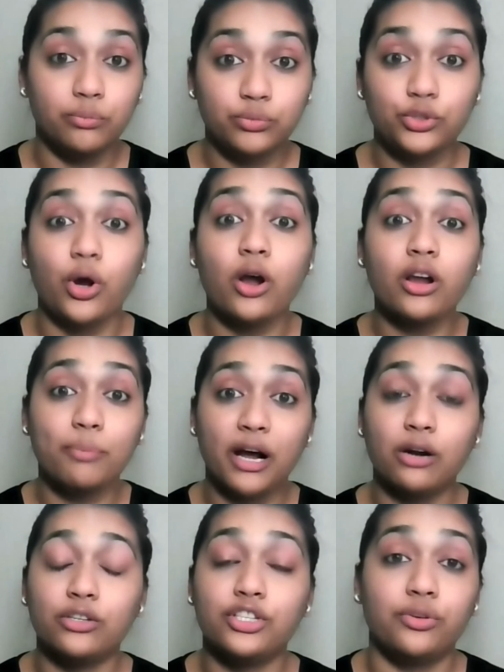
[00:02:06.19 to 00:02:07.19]
talk
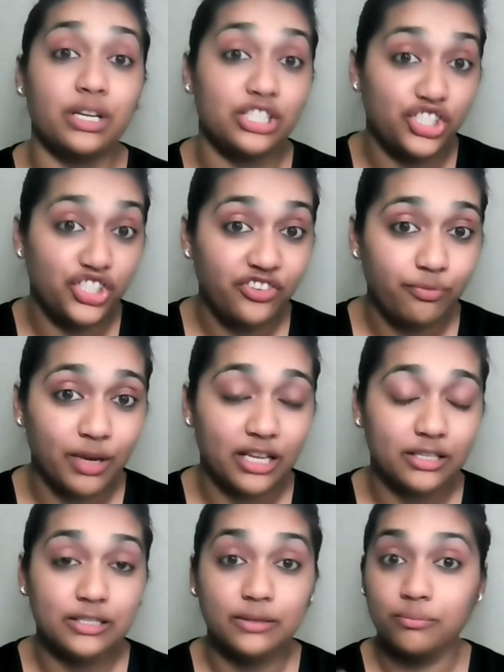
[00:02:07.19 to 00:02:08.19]
about your
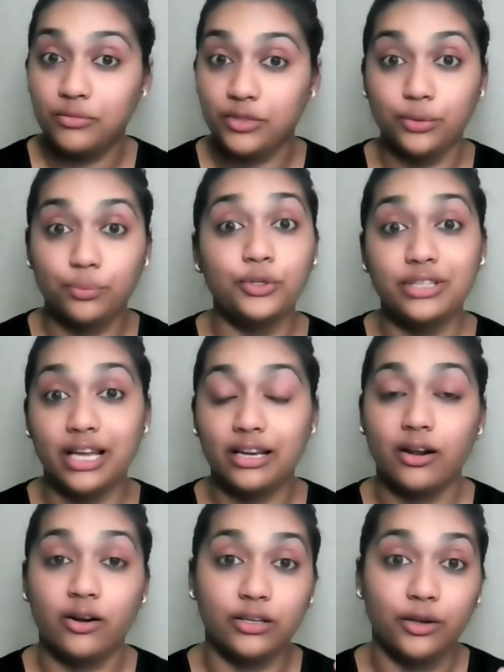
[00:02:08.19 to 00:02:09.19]
achievements, you put that
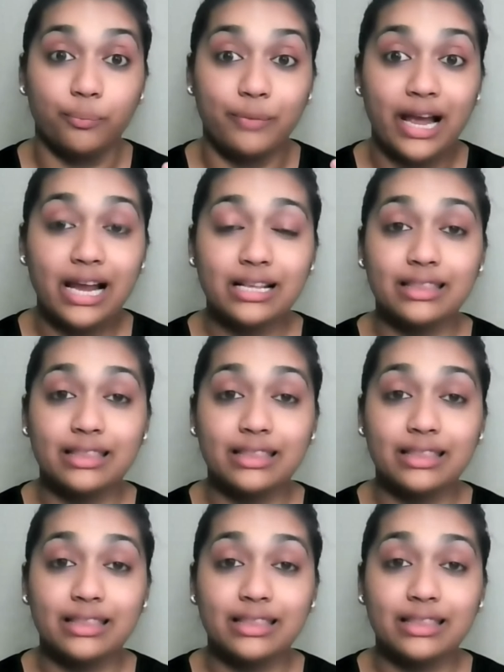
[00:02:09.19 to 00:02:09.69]
on your back.